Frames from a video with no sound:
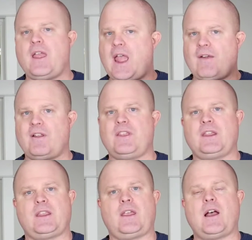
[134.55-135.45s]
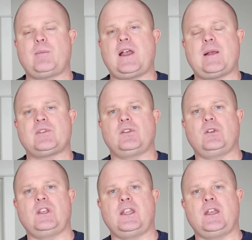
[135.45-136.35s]
everything they
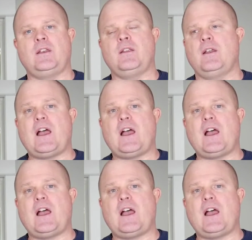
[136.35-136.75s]
absolutely needed,